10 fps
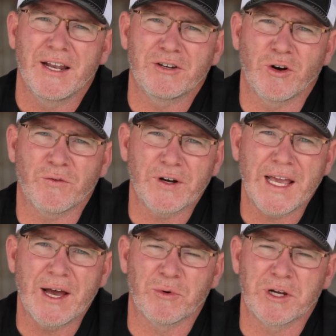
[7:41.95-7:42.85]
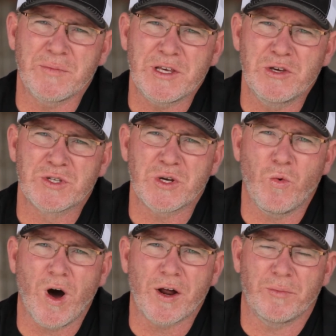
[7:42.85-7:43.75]
Now, don't forget, we're going to be
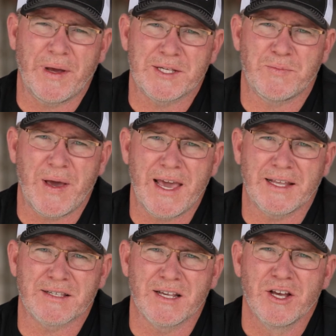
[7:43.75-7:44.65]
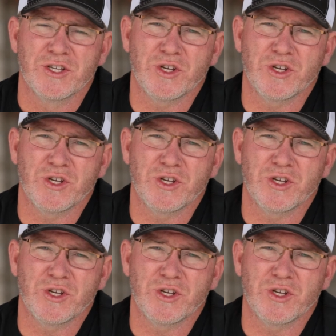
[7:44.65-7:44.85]
using water-based paints.